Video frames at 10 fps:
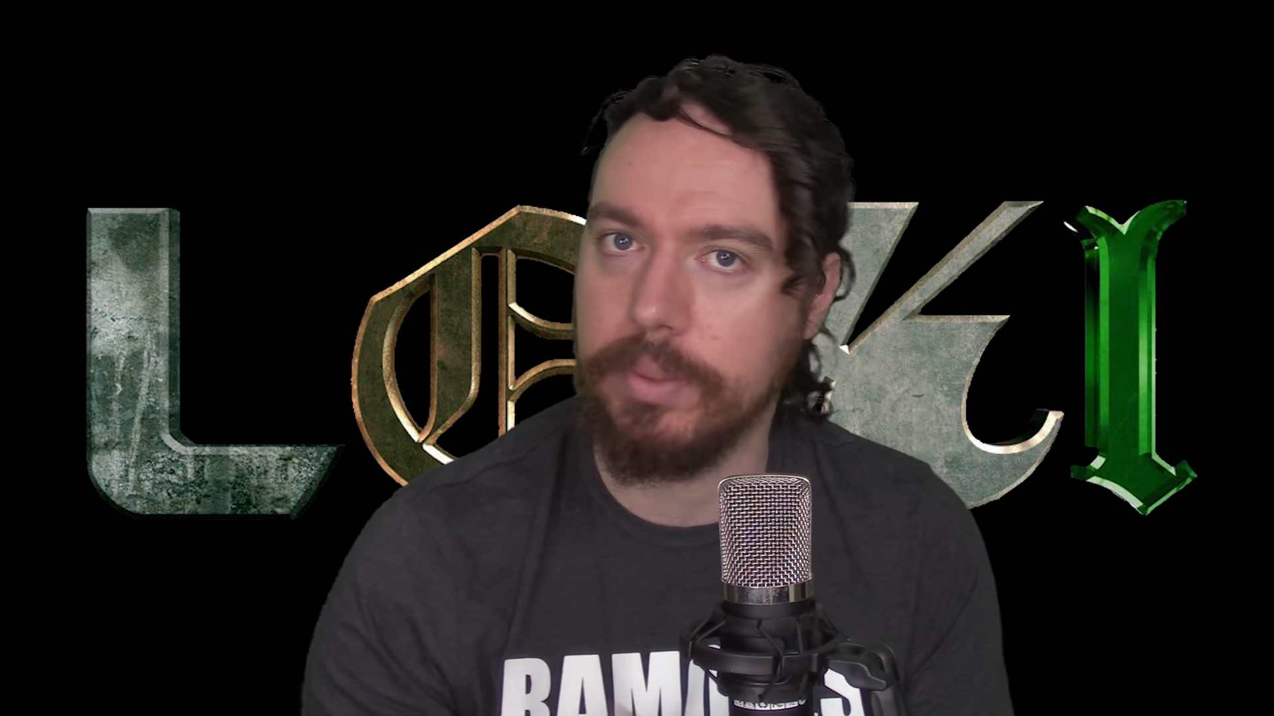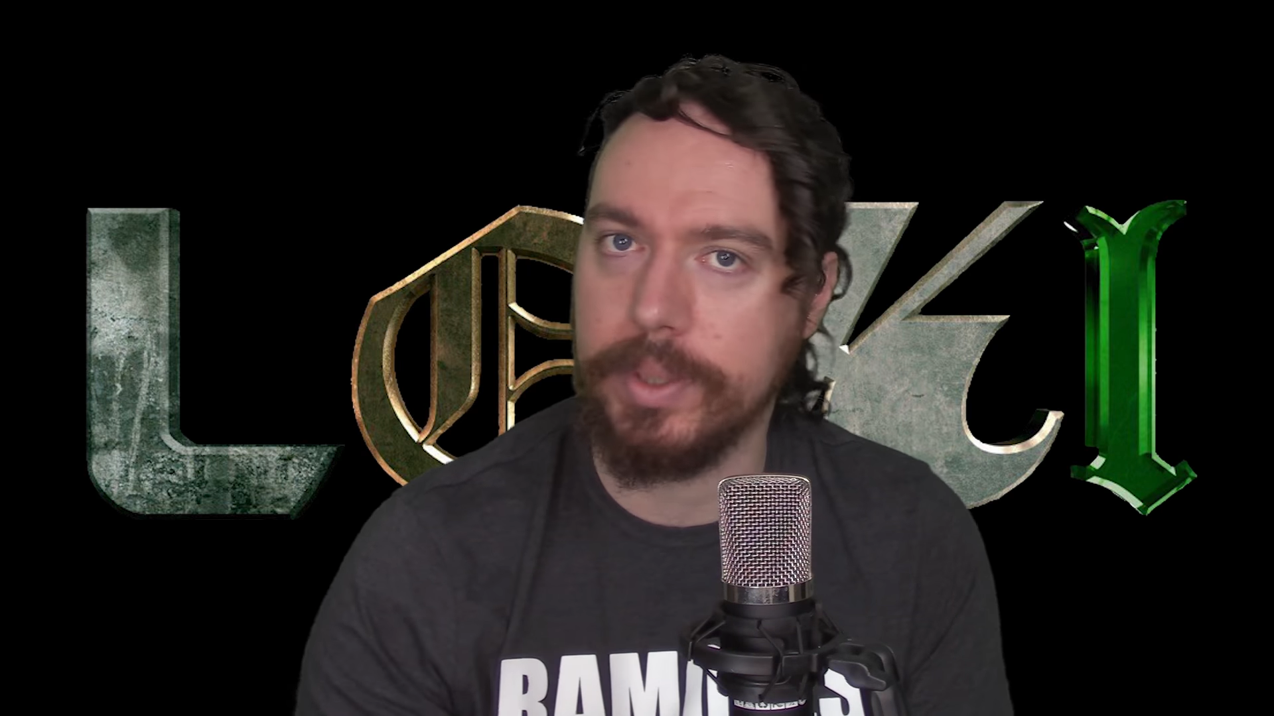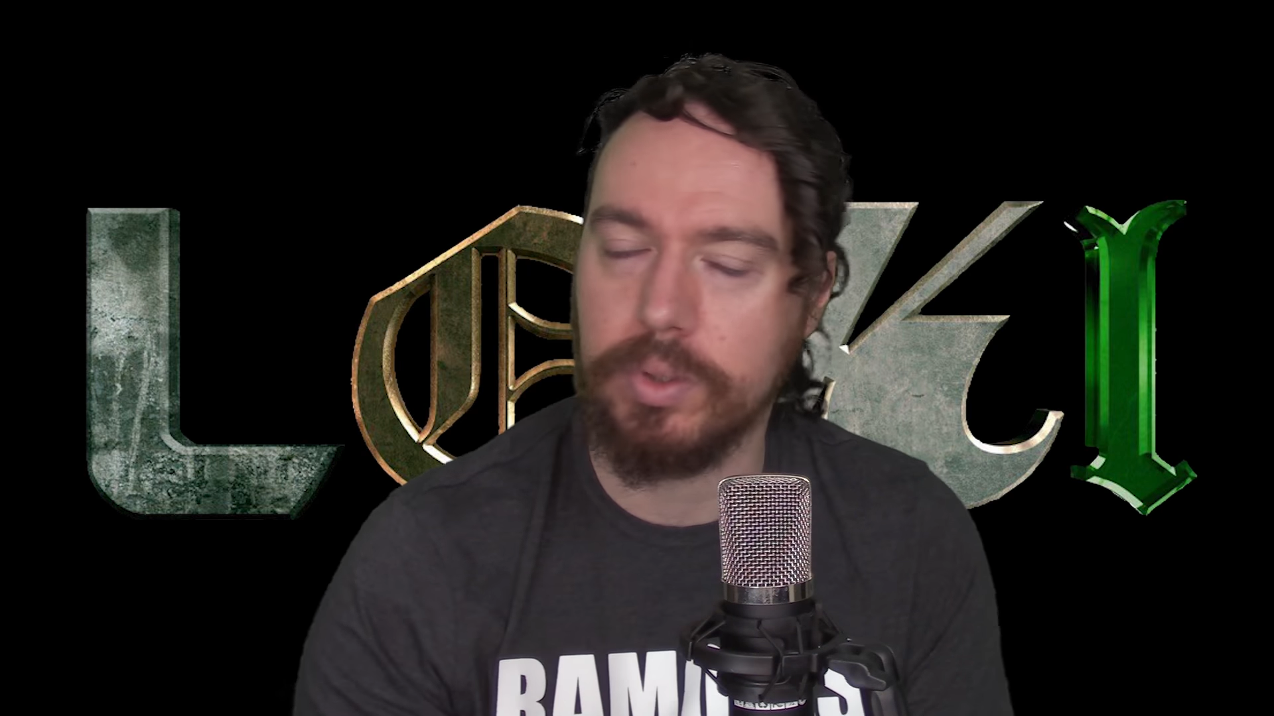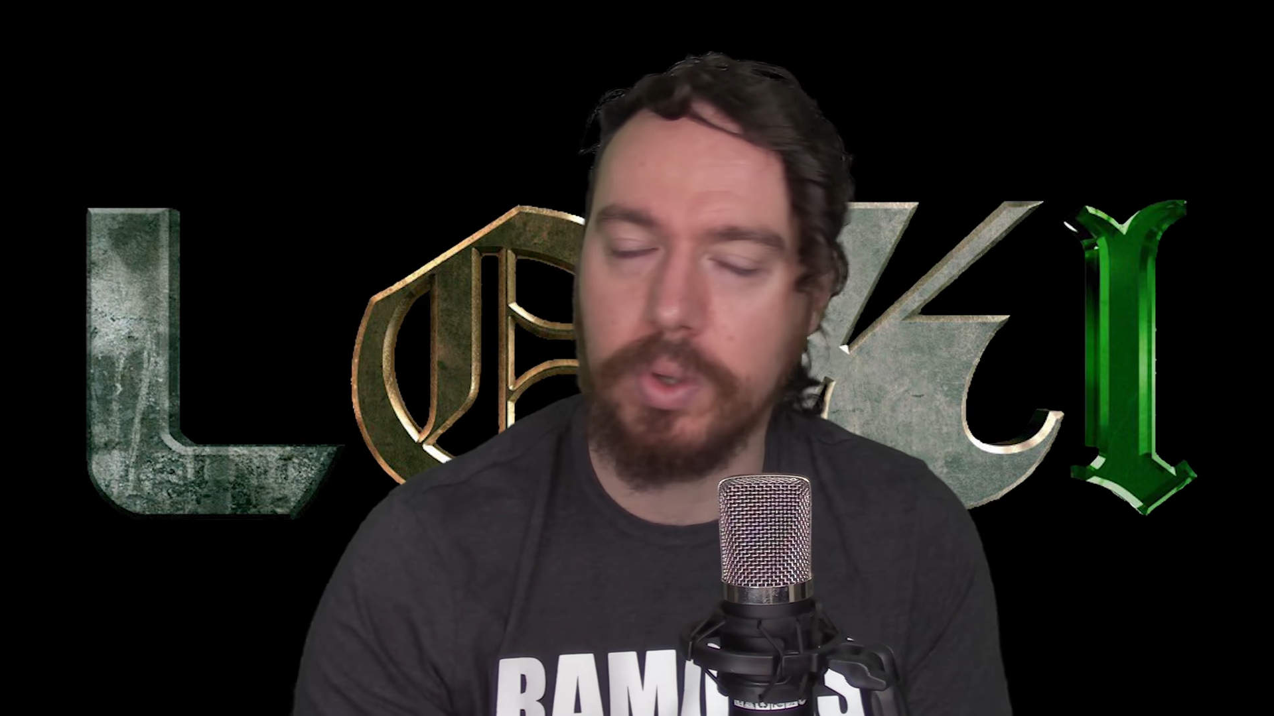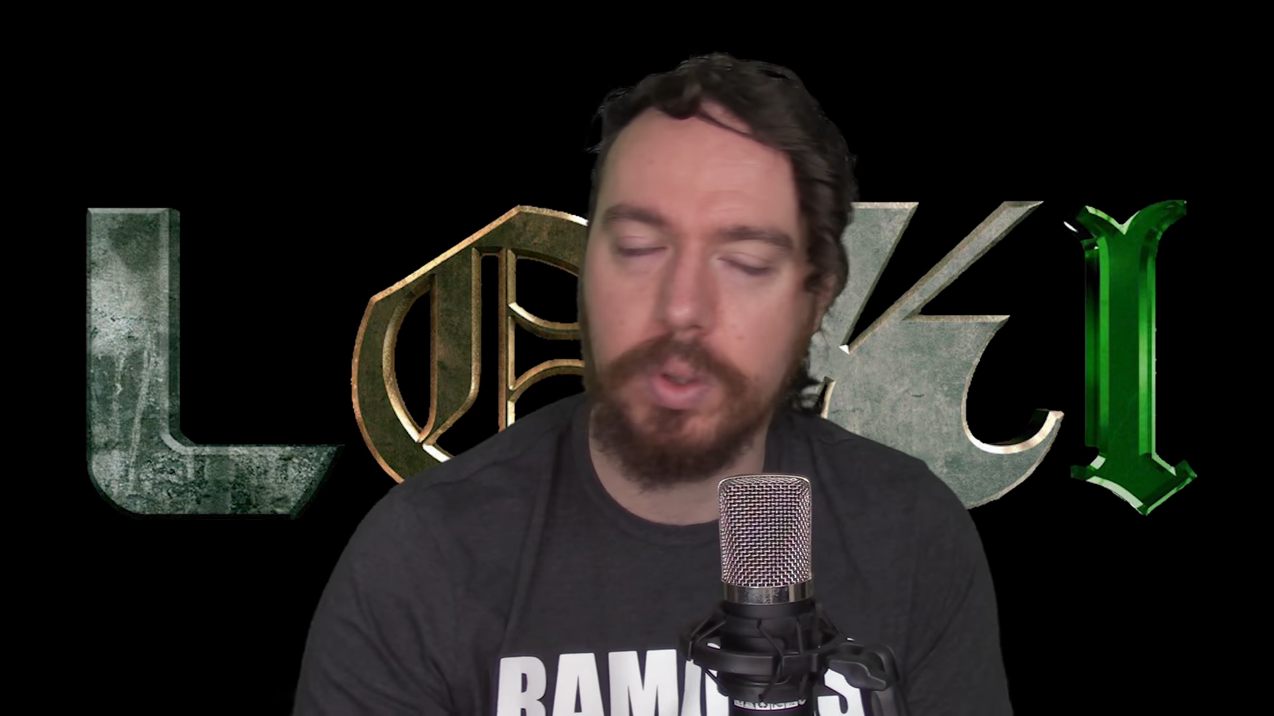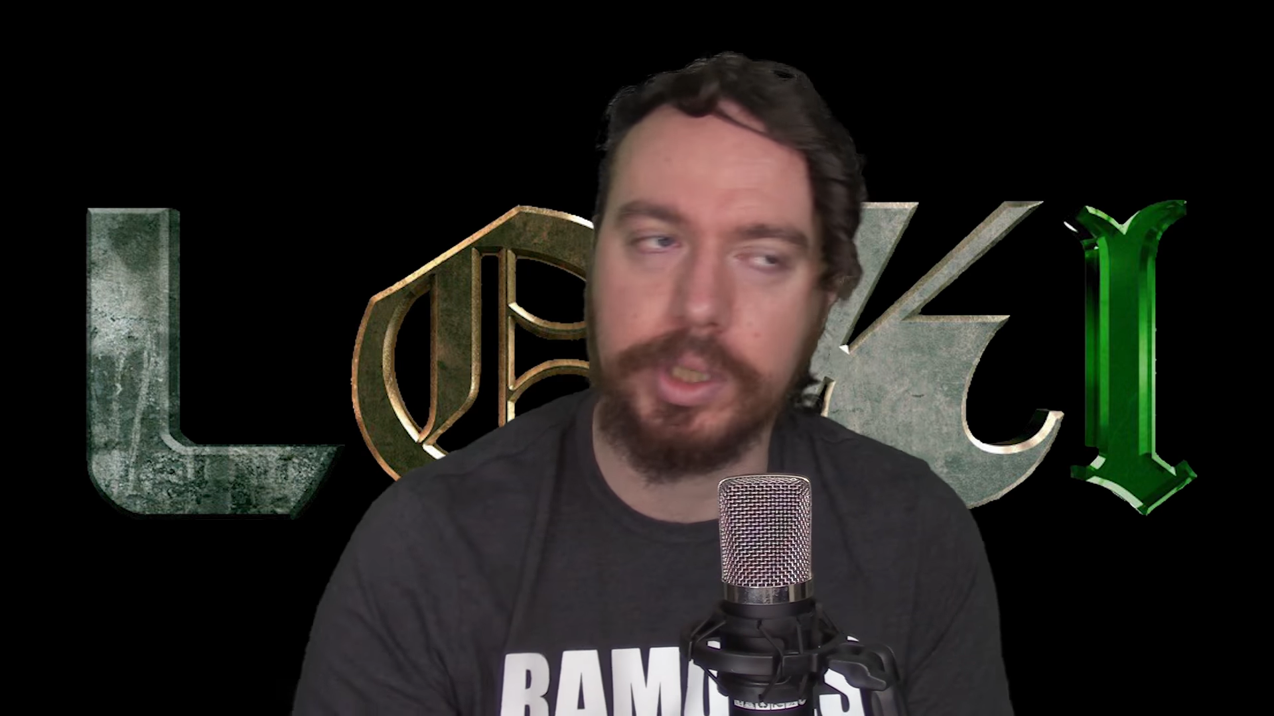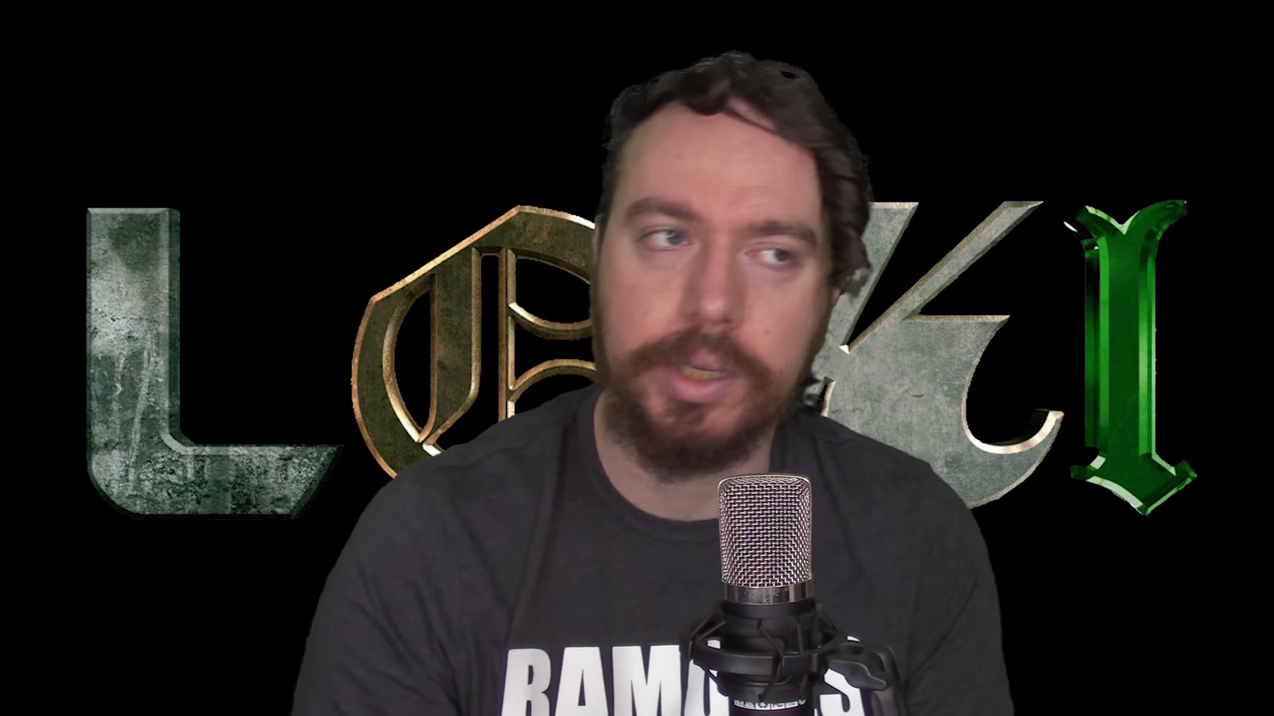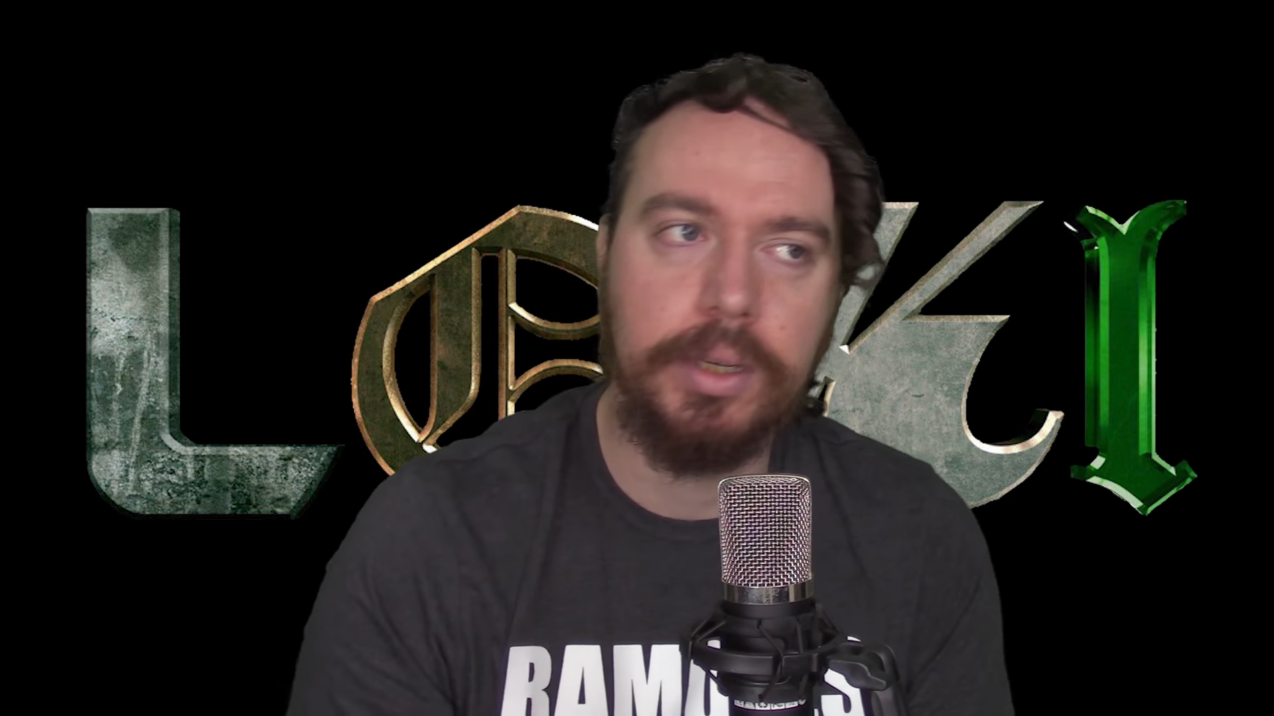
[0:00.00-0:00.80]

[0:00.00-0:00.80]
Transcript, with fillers: Winter Soldier.